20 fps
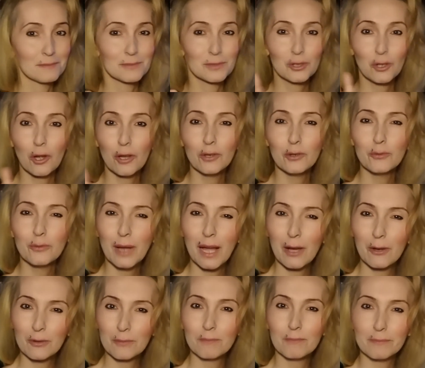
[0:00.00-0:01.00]
turned
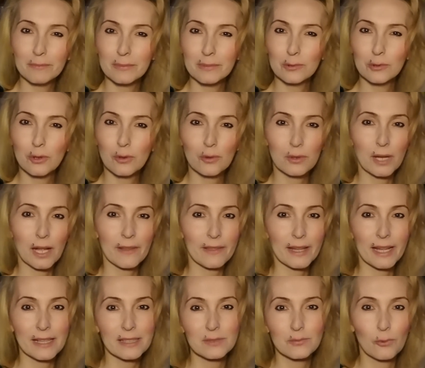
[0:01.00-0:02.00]
around, took, I
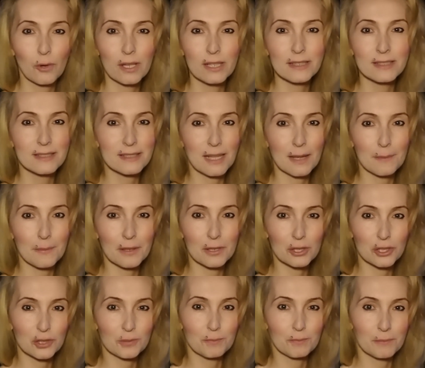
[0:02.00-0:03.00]
guess, 1 step
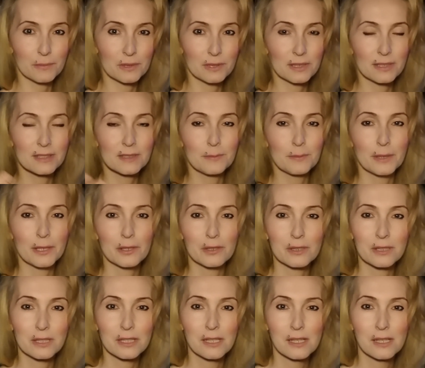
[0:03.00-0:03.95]
and disappeared.